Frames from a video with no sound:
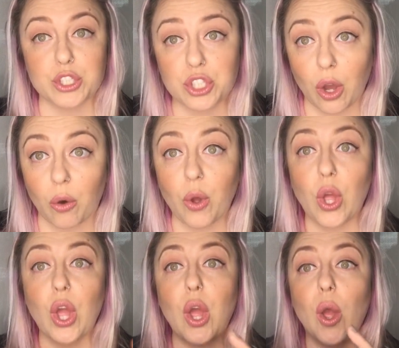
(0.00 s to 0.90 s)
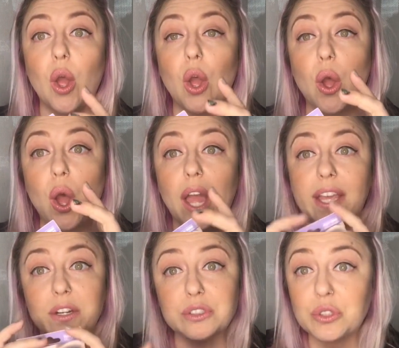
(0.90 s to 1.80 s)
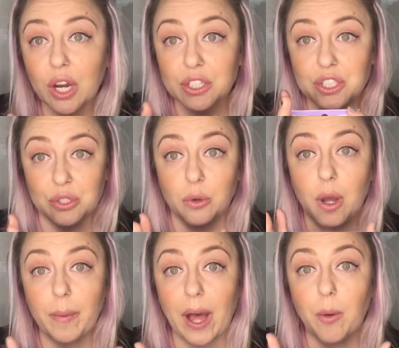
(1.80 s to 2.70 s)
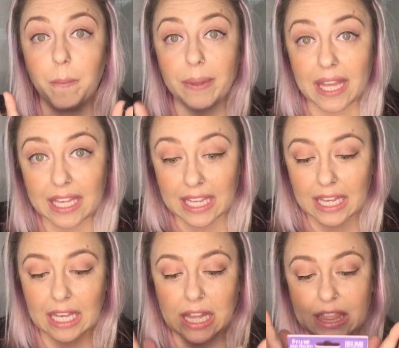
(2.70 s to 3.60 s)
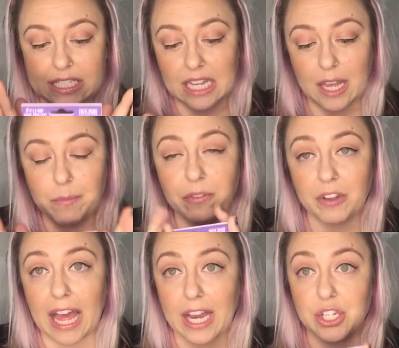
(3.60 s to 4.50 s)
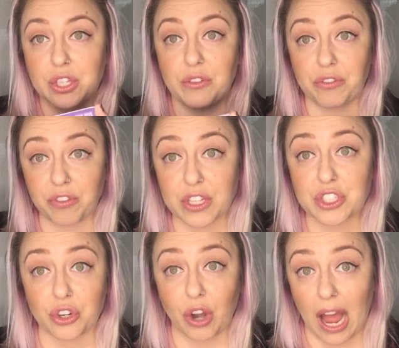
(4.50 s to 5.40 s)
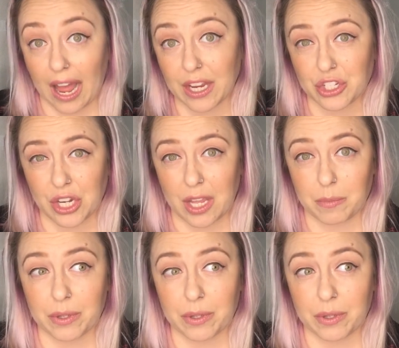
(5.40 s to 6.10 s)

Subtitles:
So I can also talk to you about picking the type of lash that fits your eye shape.